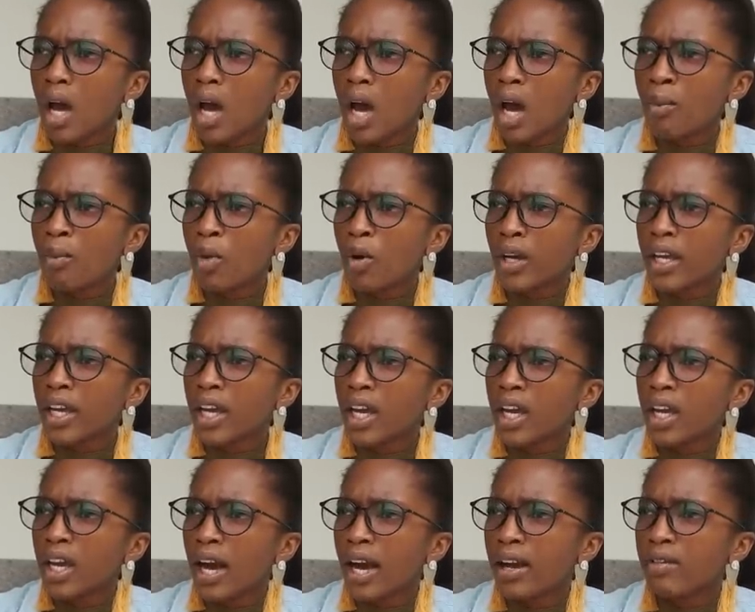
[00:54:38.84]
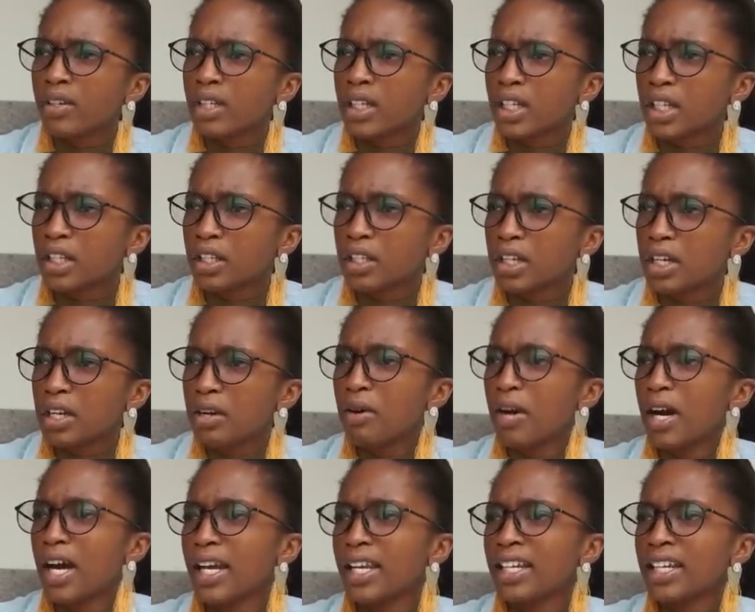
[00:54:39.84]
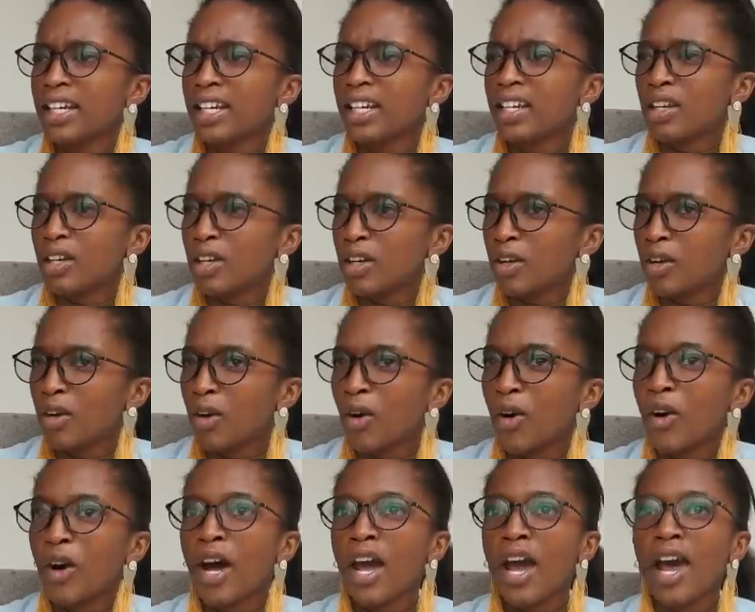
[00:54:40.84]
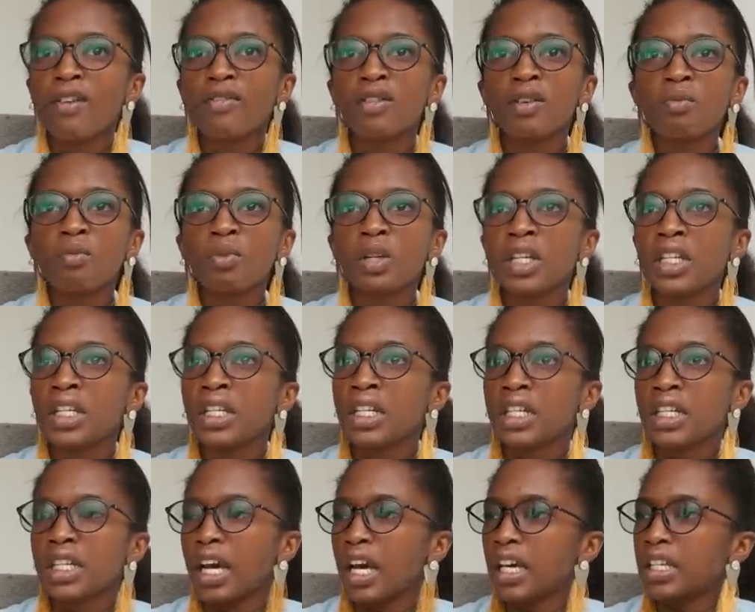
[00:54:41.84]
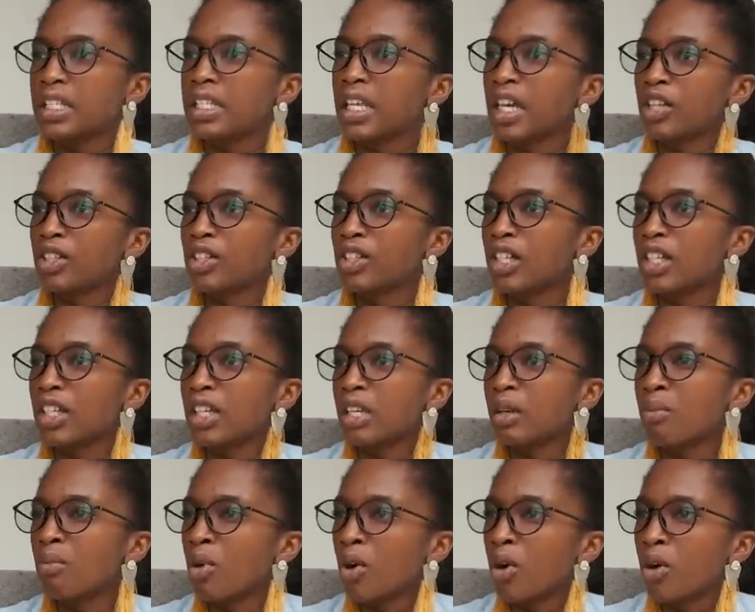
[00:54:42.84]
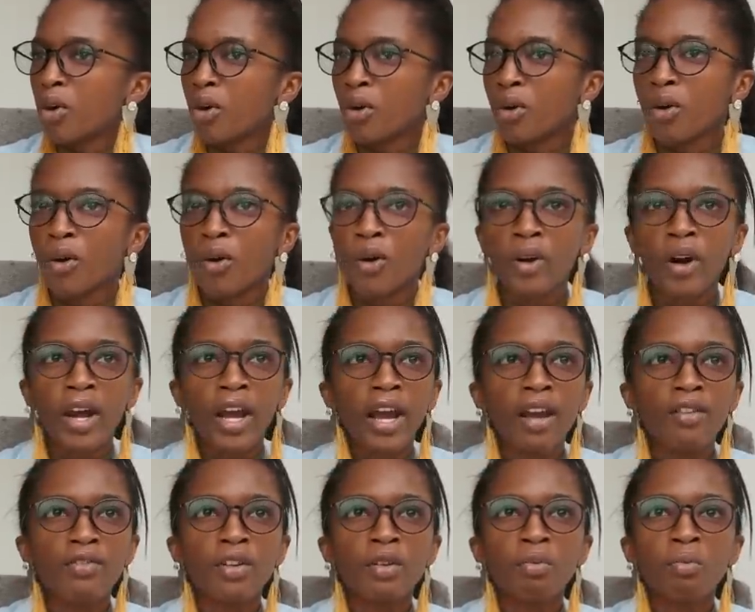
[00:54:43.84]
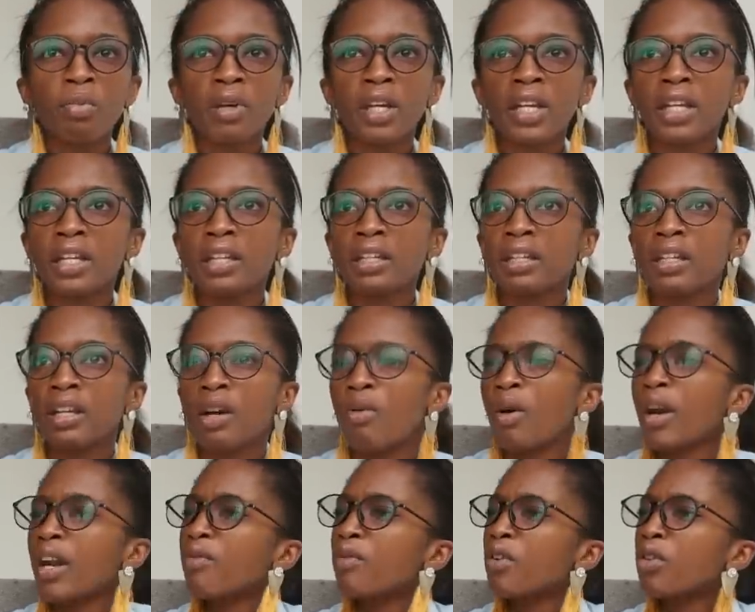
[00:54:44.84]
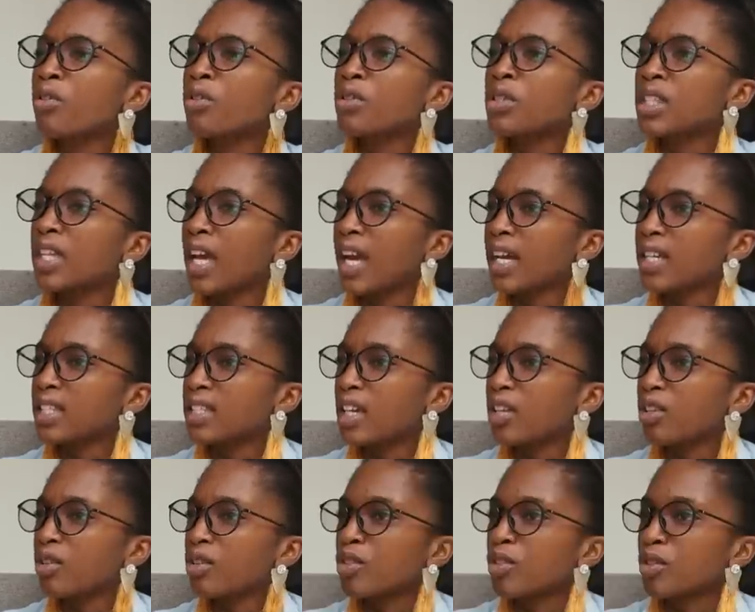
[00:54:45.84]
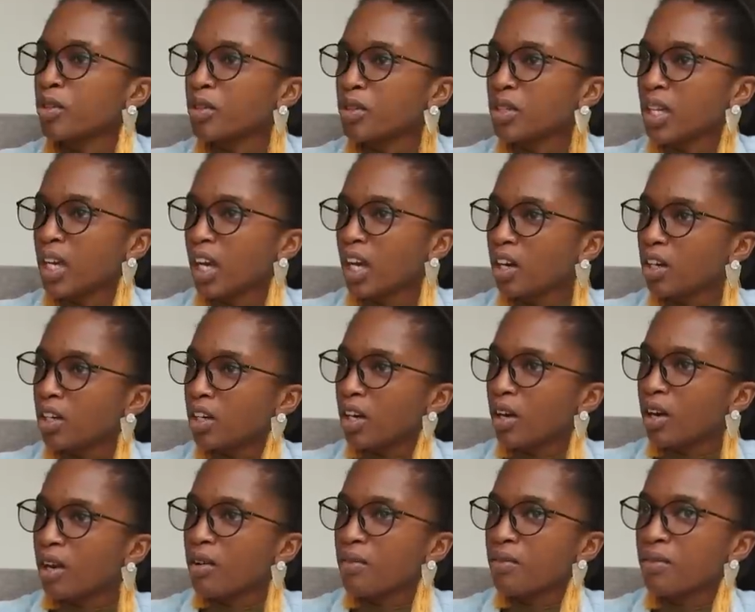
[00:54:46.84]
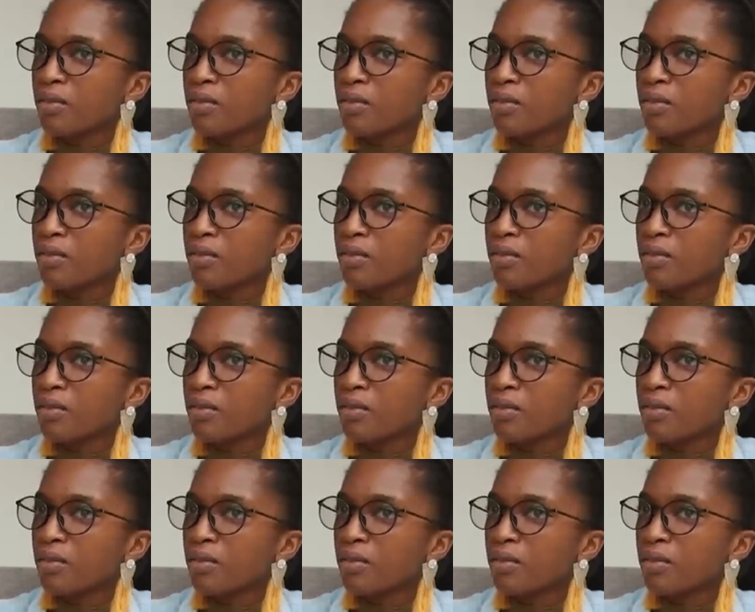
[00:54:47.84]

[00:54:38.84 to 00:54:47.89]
I'm okay. I haven't killed anyone, yeah. you know, or I haven't been sexually immoral, or mm-hmm. I haven't been whatever those tags that you're so scared of.